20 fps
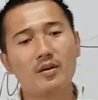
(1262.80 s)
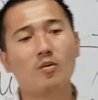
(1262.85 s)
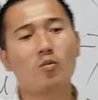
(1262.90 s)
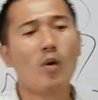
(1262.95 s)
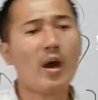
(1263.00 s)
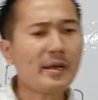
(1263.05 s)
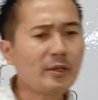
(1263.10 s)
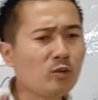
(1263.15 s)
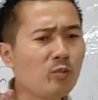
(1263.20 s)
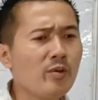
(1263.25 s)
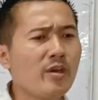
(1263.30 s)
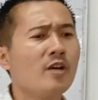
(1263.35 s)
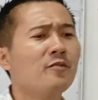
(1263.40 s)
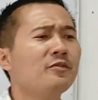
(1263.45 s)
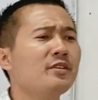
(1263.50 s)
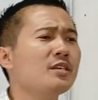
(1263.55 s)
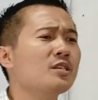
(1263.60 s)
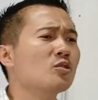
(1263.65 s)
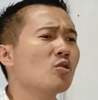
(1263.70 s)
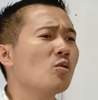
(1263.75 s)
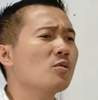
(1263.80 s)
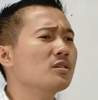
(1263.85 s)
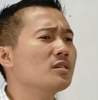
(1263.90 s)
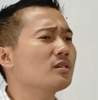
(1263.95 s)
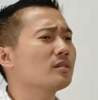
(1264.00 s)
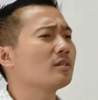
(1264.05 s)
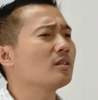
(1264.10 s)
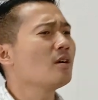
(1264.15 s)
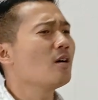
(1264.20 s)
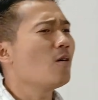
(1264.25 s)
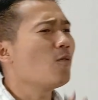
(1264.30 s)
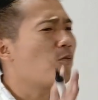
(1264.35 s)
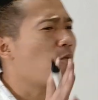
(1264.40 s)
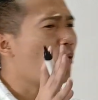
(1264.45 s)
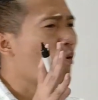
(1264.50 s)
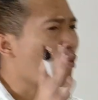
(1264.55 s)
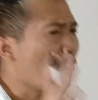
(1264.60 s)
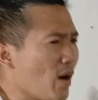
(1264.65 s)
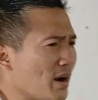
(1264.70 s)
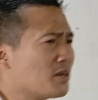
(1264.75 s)
why do we have this council?
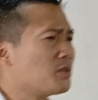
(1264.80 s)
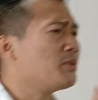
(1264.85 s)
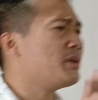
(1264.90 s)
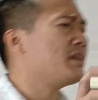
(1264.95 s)
For what